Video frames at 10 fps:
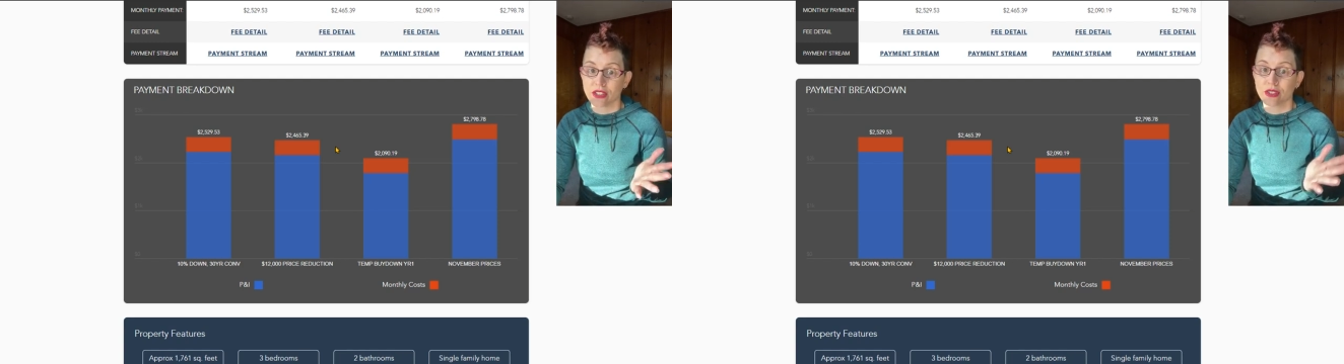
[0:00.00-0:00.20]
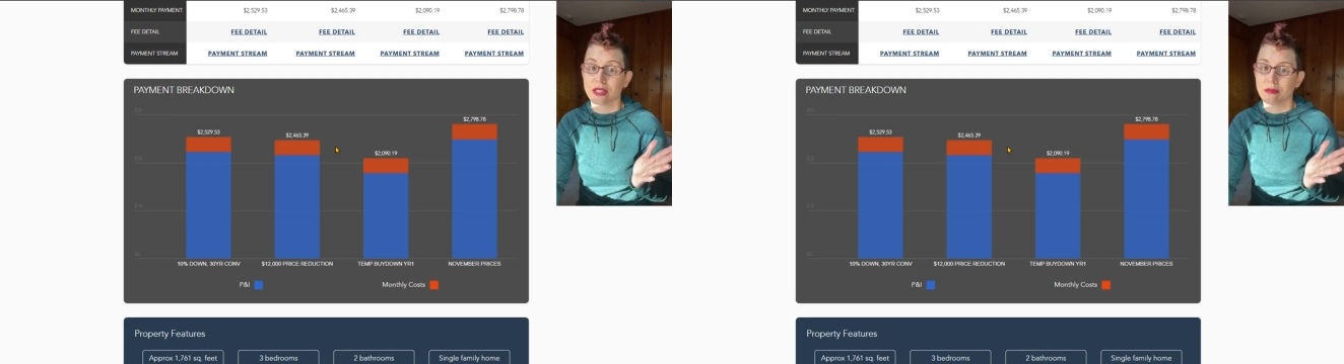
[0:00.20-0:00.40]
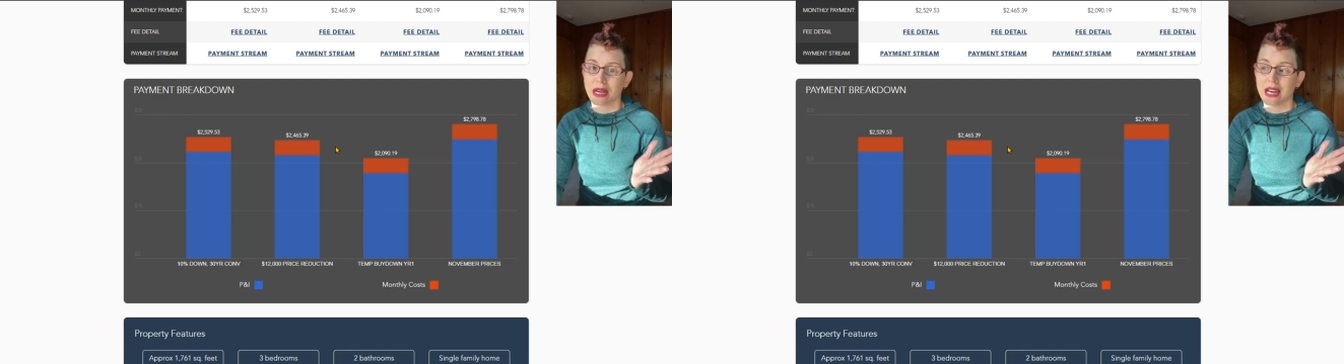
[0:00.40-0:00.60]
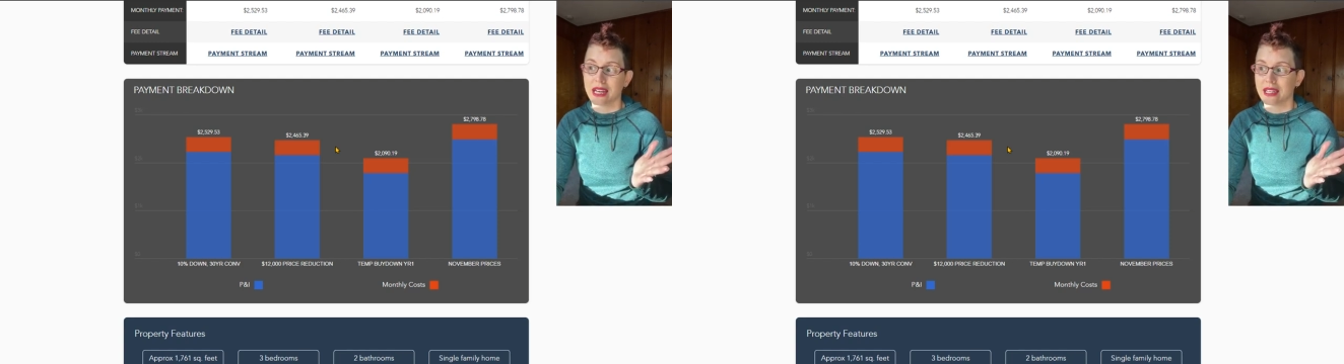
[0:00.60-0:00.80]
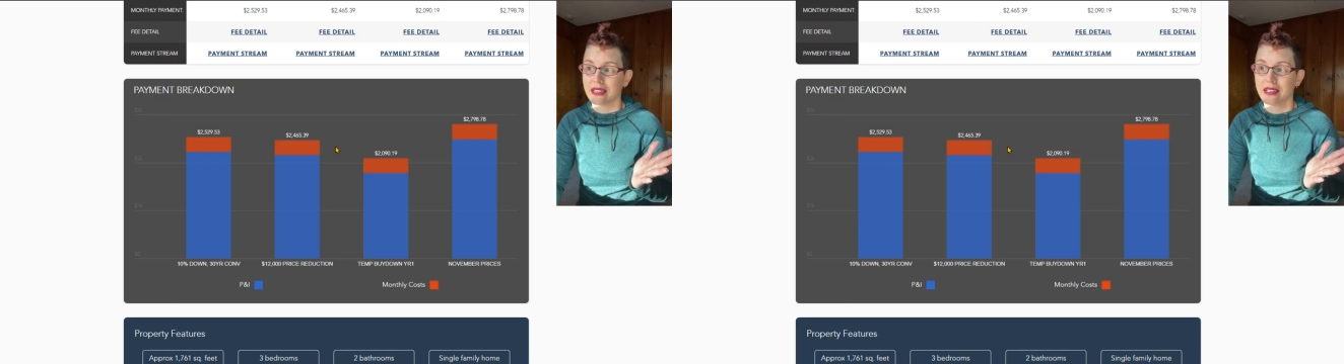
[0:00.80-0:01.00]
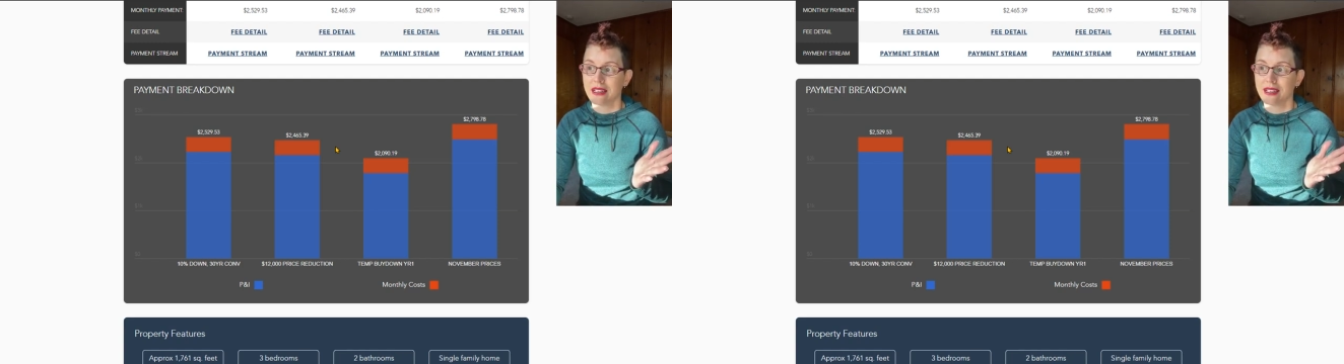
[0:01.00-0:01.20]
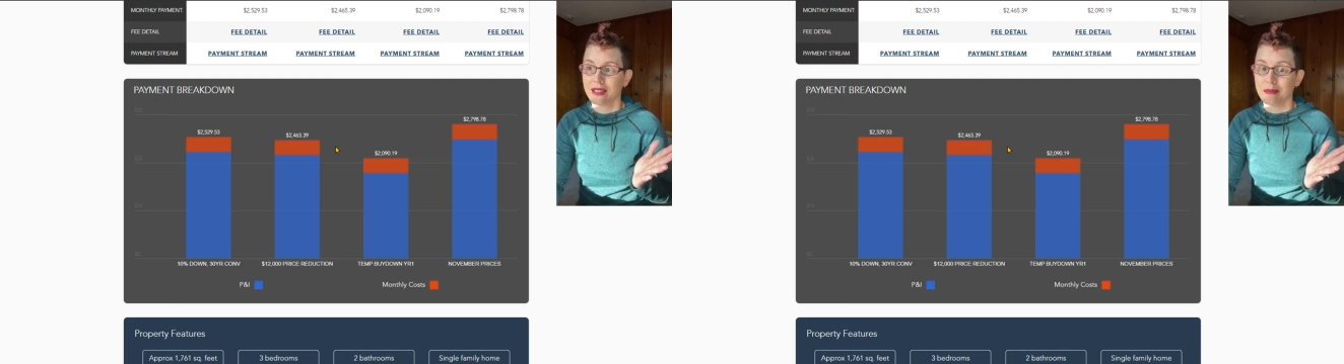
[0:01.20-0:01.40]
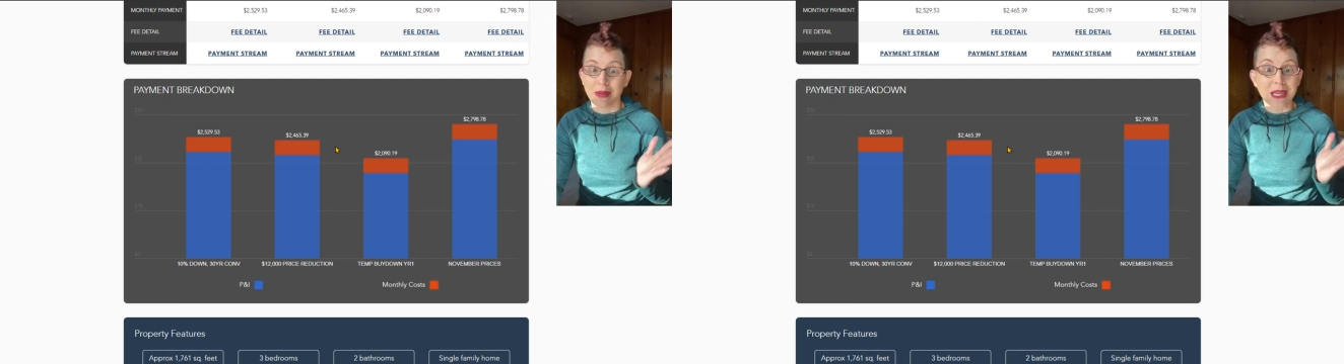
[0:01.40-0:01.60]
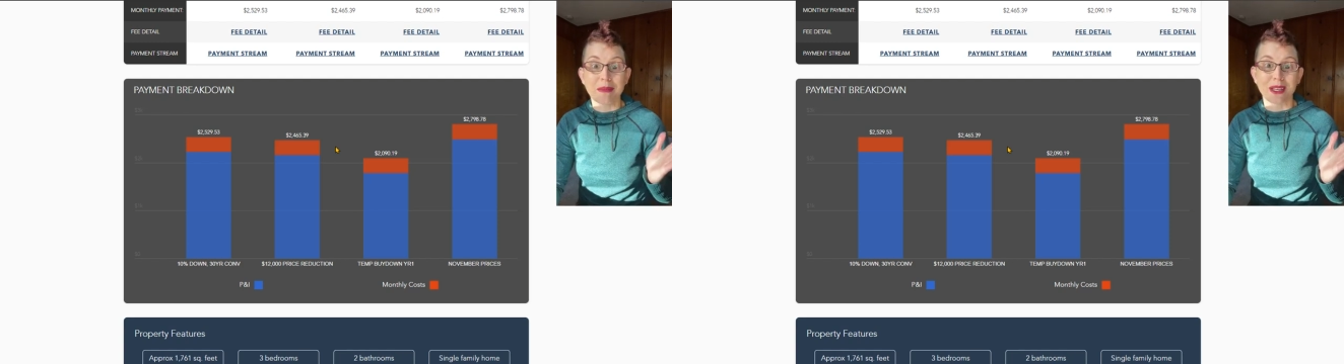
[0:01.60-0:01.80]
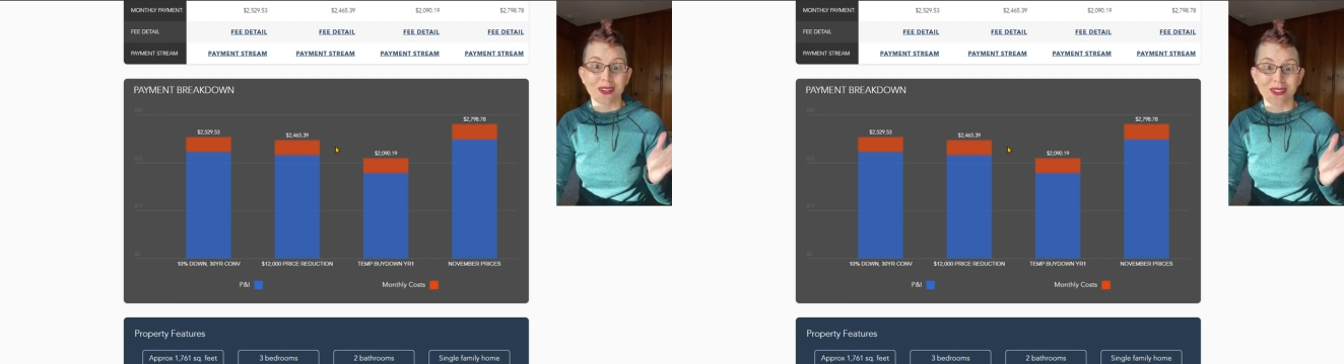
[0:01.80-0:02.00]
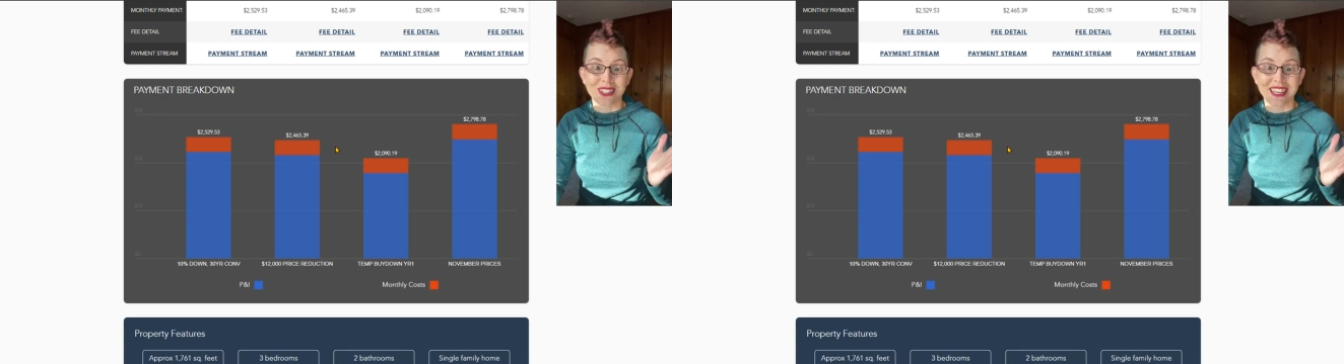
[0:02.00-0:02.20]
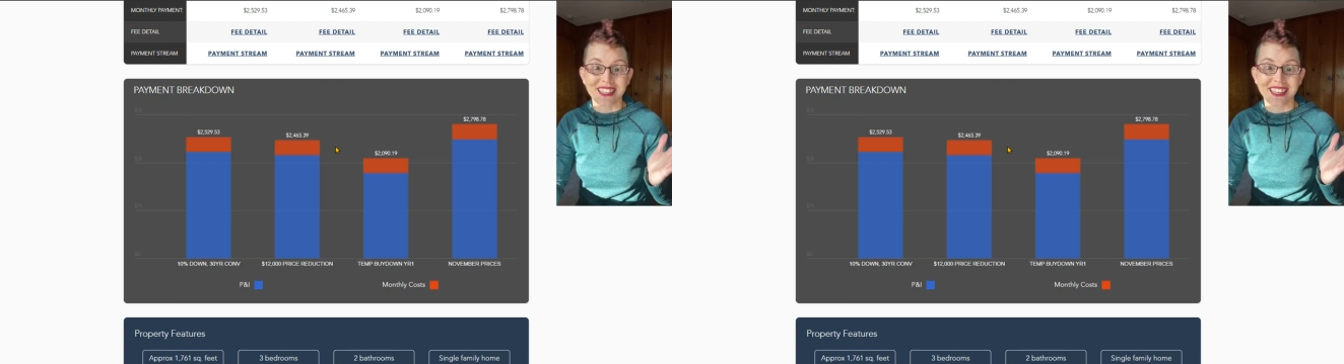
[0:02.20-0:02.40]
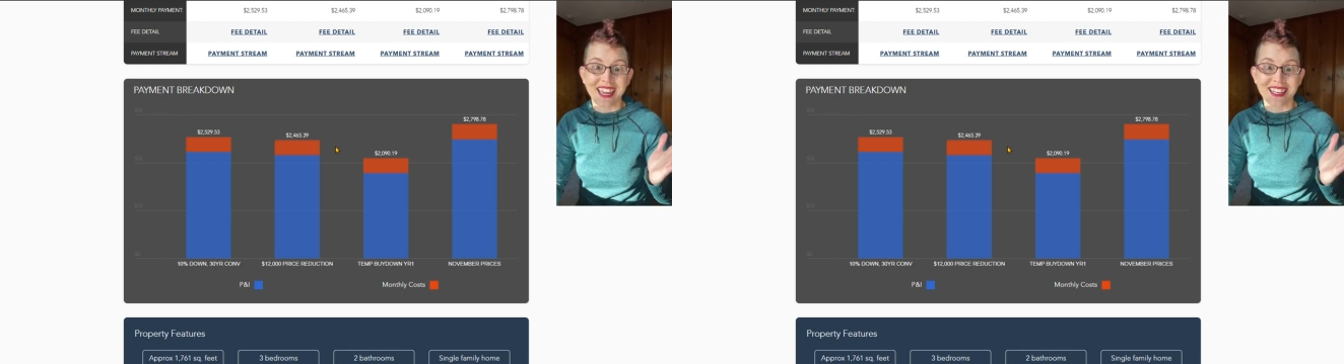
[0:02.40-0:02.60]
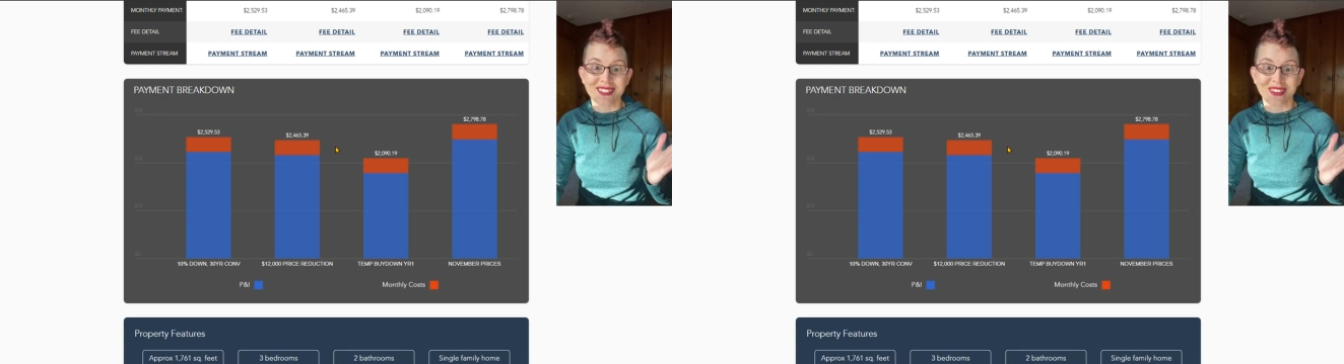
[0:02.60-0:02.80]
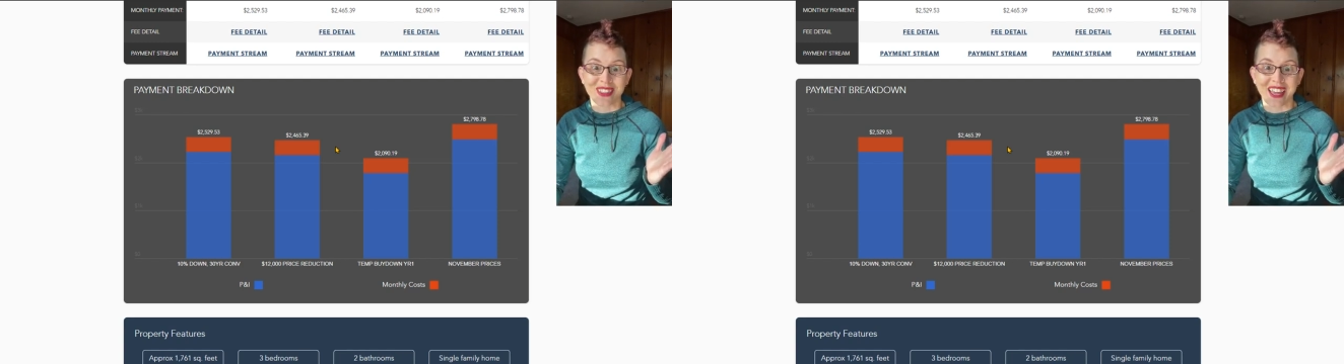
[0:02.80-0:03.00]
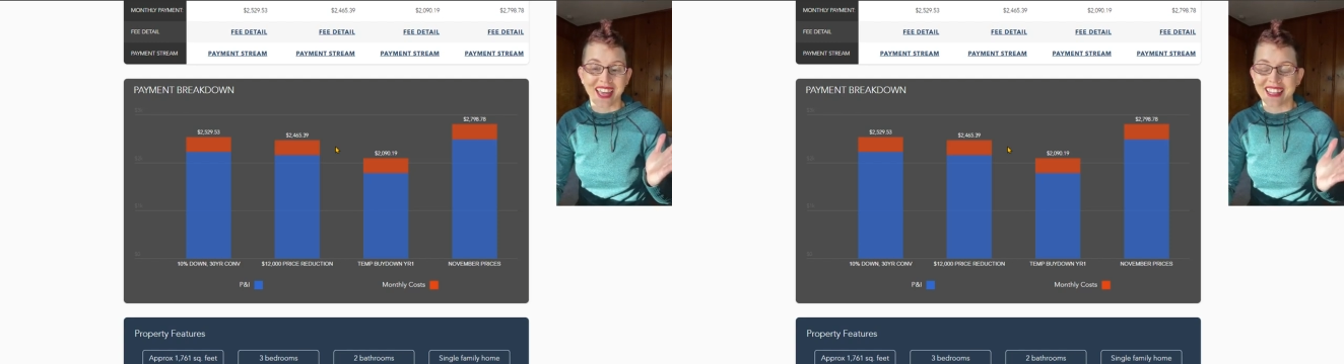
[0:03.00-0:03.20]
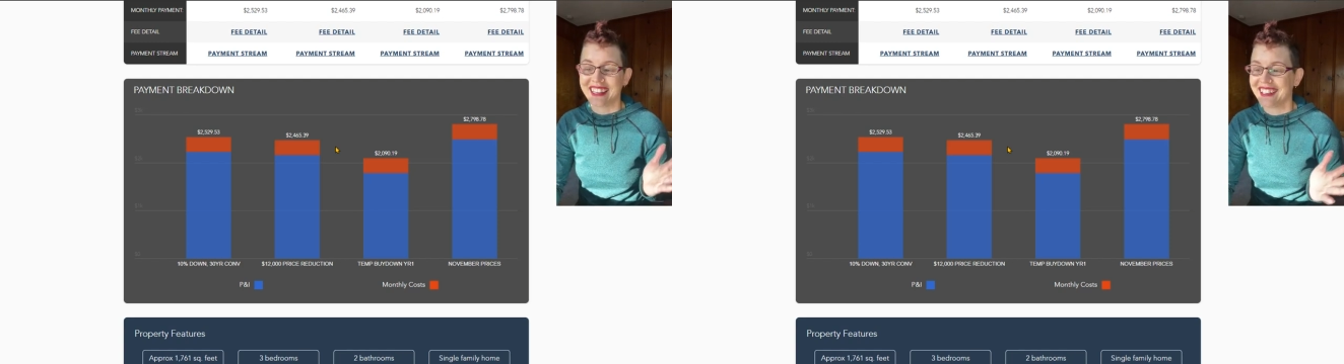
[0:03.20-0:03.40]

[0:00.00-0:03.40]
You can buy maybe a whole tank of gas for that.